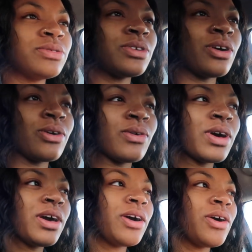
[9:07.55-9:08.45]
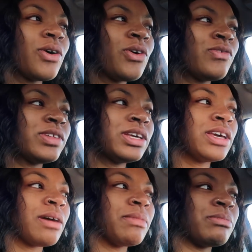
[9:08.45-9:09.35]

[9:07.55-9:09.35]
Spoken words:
So hopefully I'm